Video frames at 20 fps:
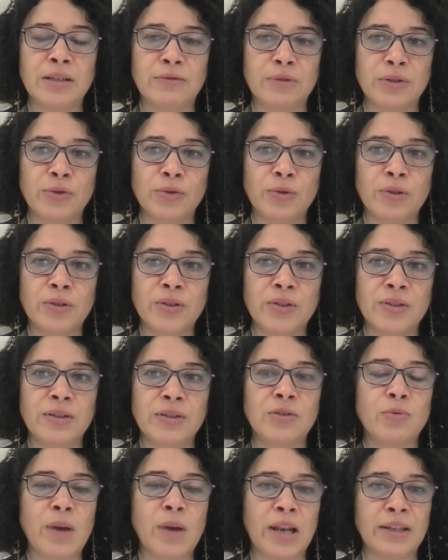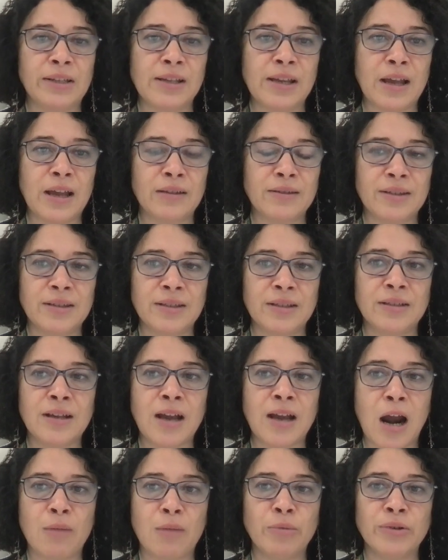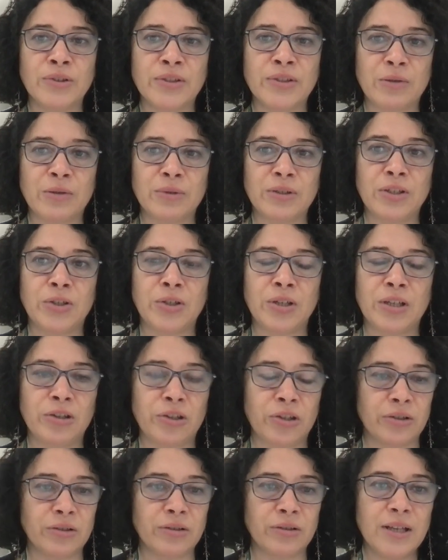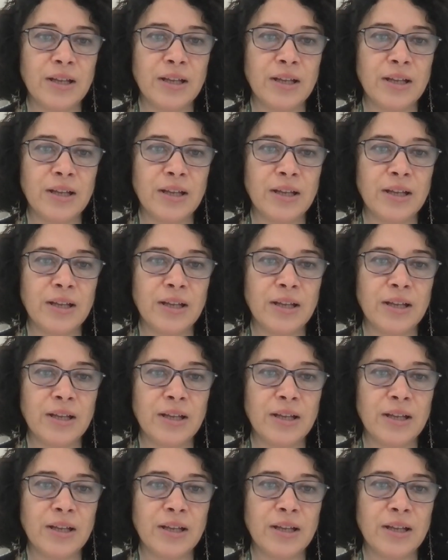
resources while enhancing carbon sequestration.